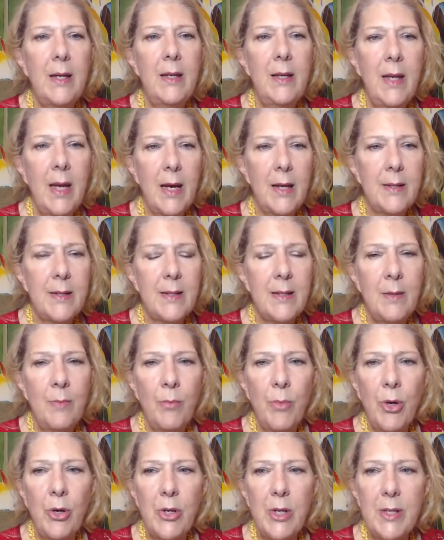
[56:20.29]
Yes,
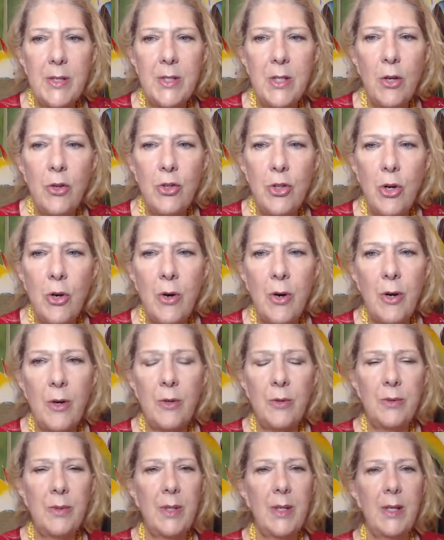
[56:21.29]
in Bocas del
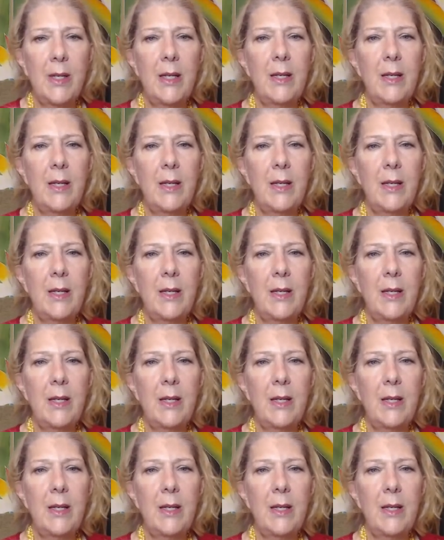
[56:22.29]
Toro.